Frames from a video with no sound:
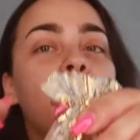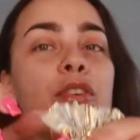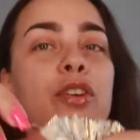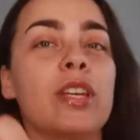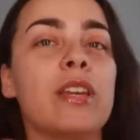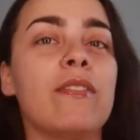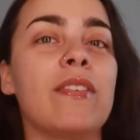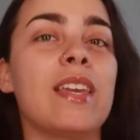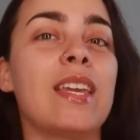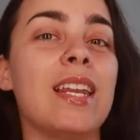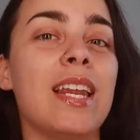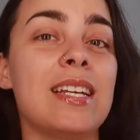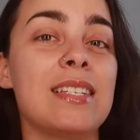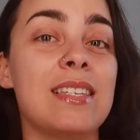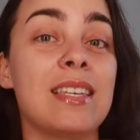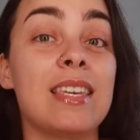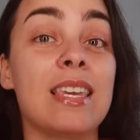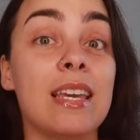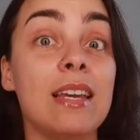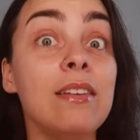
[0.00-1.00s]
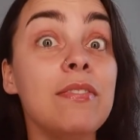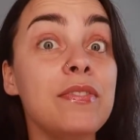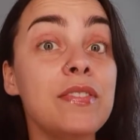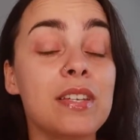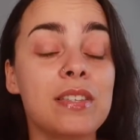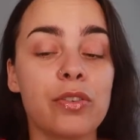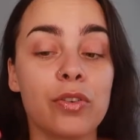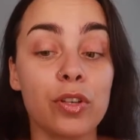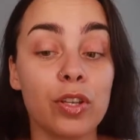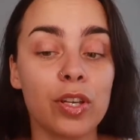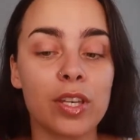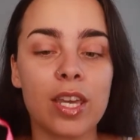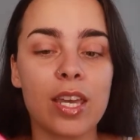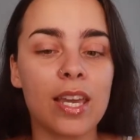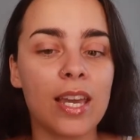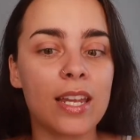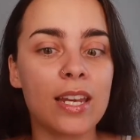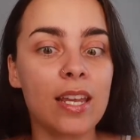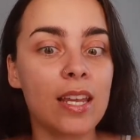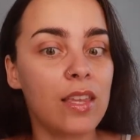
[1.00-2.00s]
you're giving it as a gift and they're looking
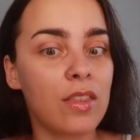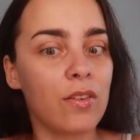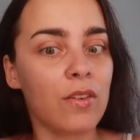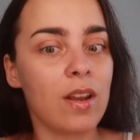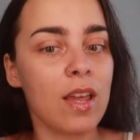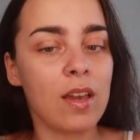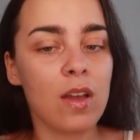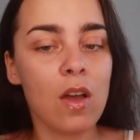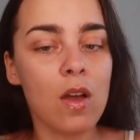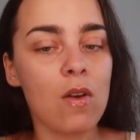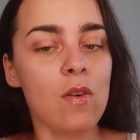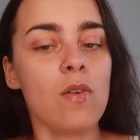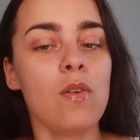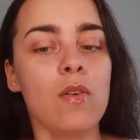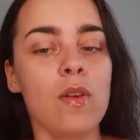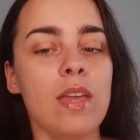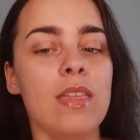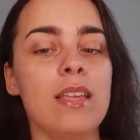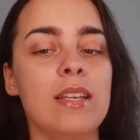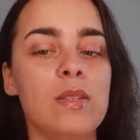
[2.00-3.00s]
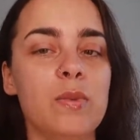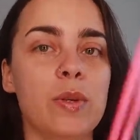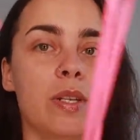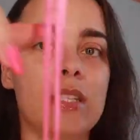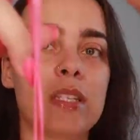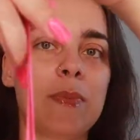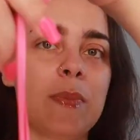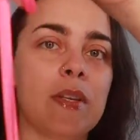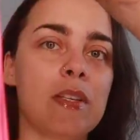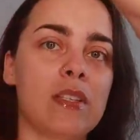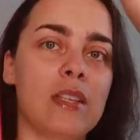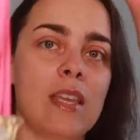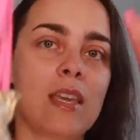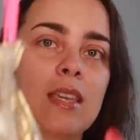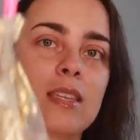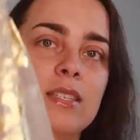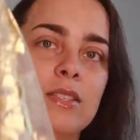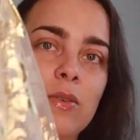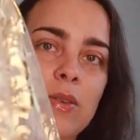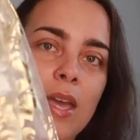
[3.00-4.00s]
at it, they're like, oh, okay, that's what it smells
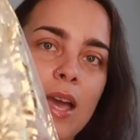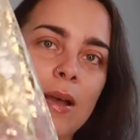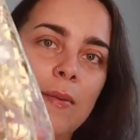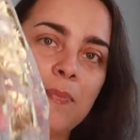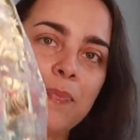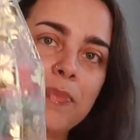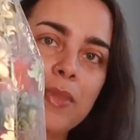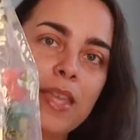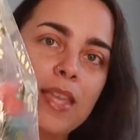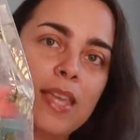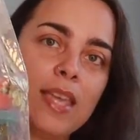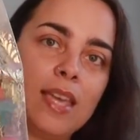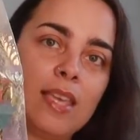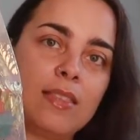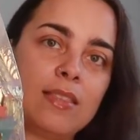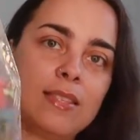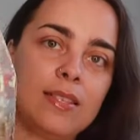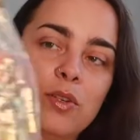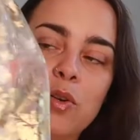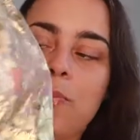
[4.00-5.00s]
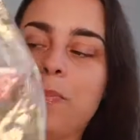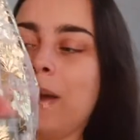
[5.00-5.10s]
like. So yeah, and this little